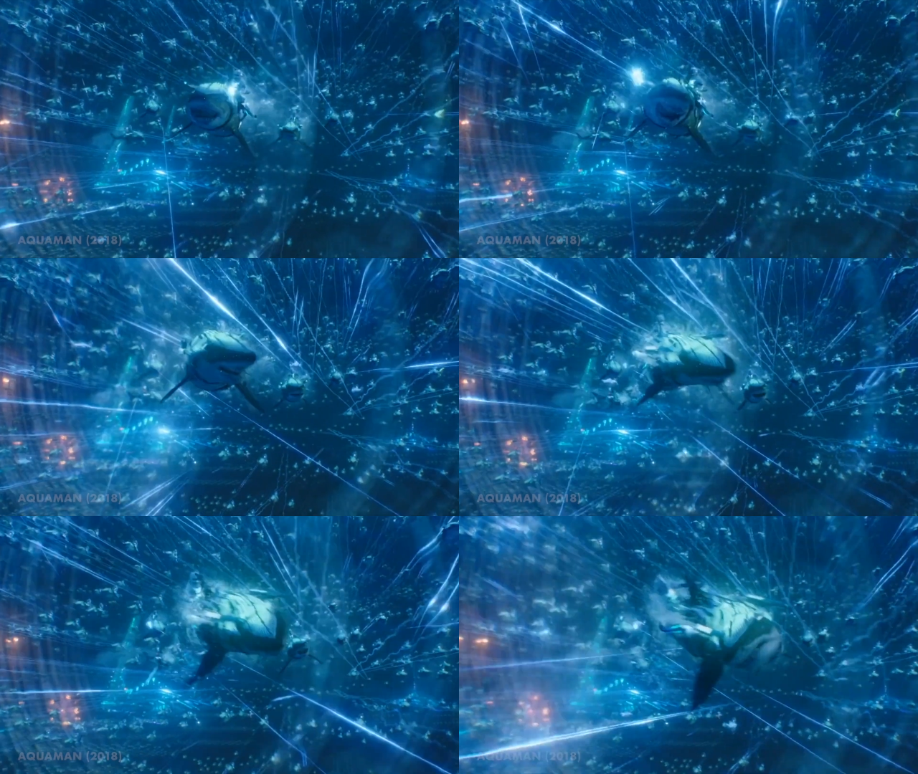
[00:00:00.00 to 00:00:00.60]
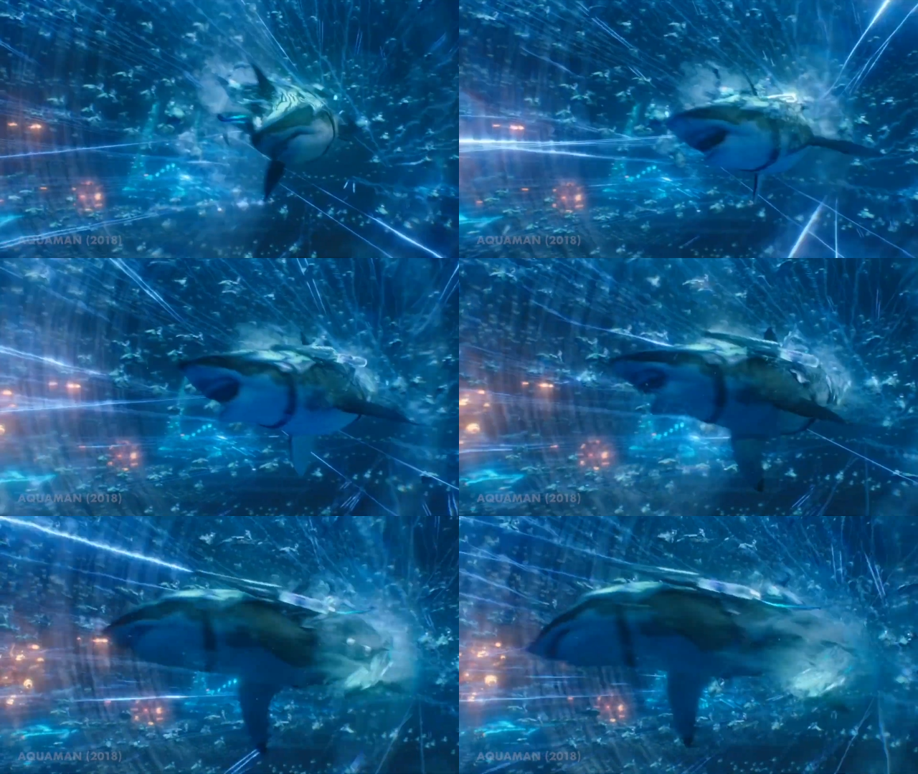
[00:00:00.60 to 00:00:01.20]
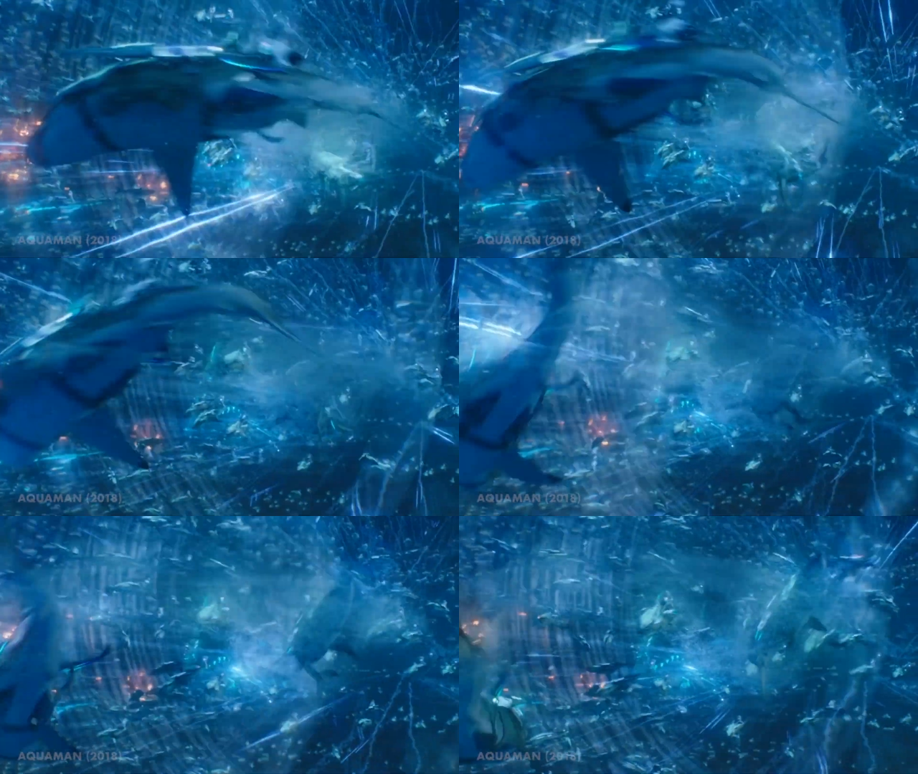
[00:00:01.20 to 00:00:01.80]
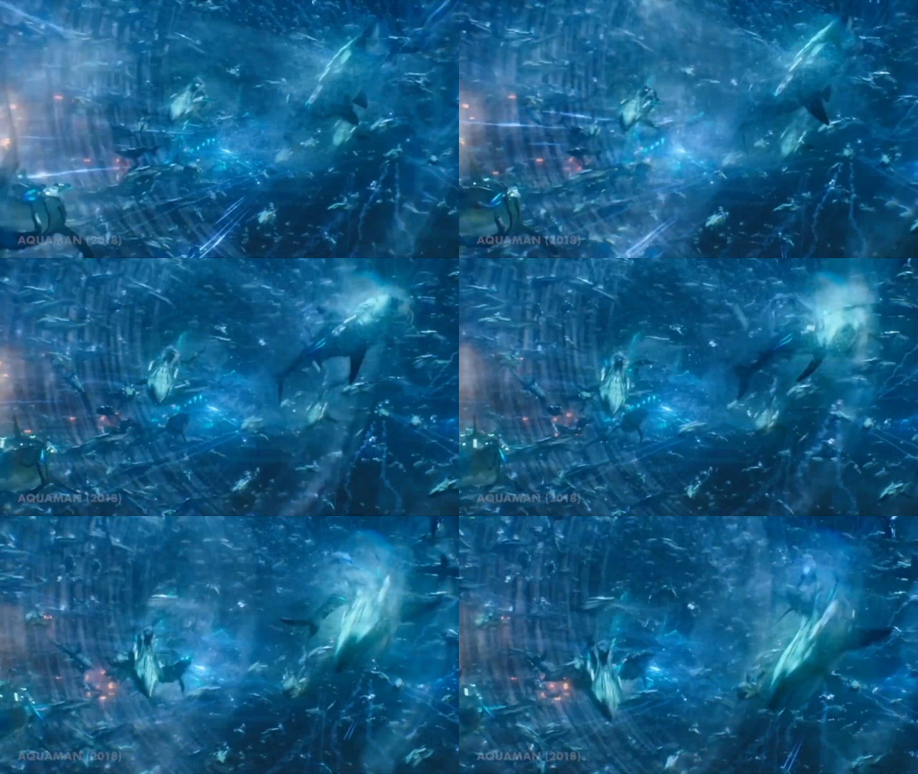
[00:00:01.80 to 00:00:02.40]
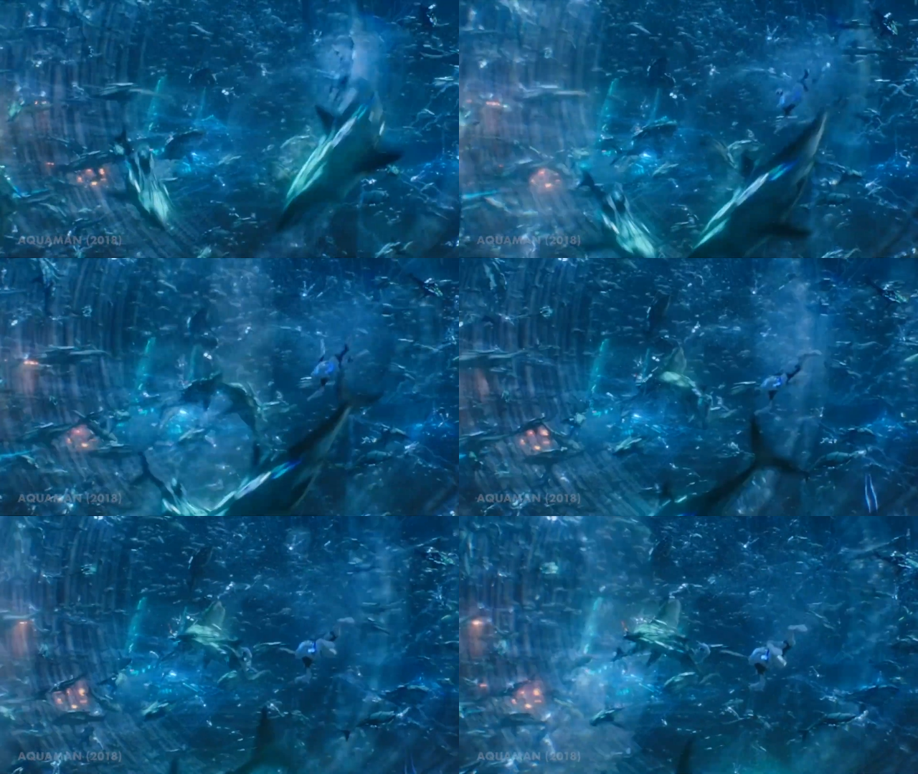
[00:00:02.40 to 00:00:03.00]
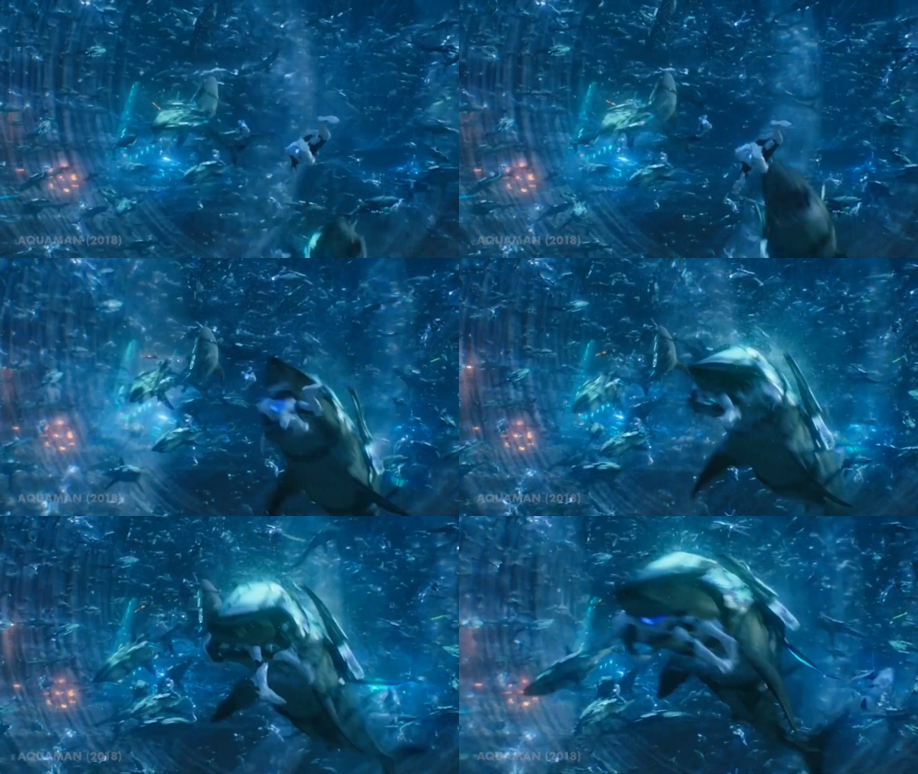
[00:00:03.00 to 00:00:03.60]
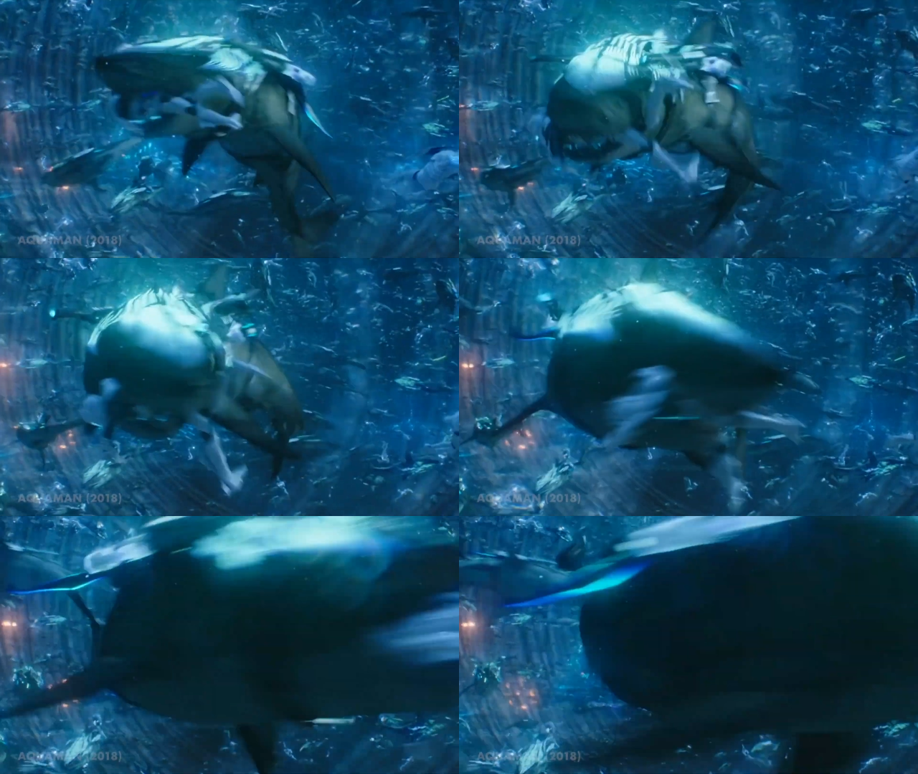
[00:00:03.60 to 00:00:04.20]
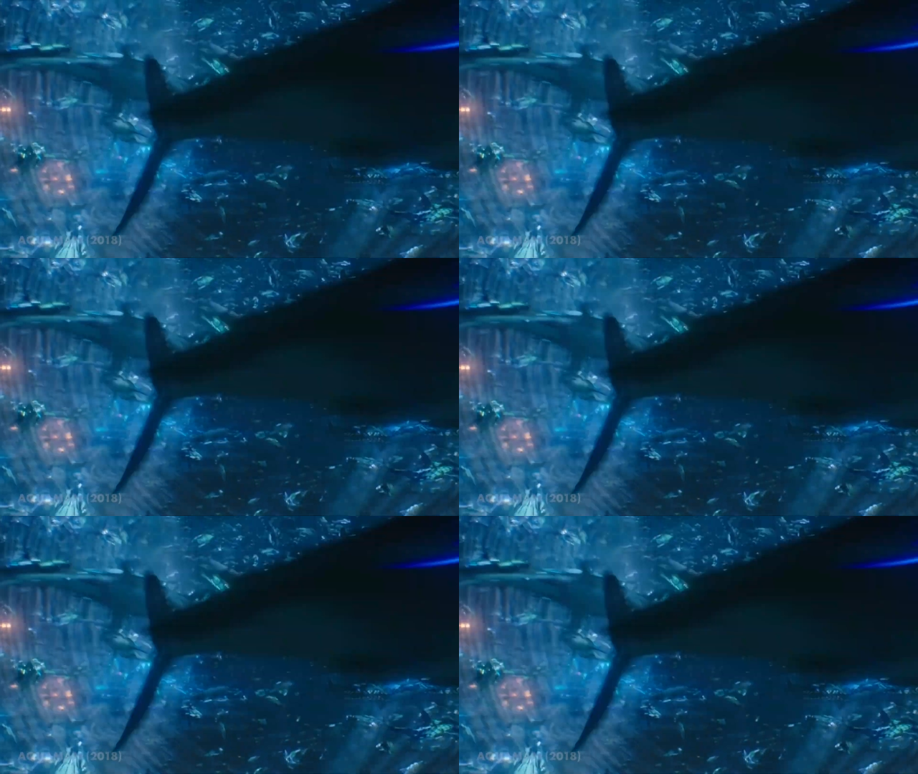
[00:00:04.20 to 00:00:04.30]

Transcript: Nobody's mouth can be seen.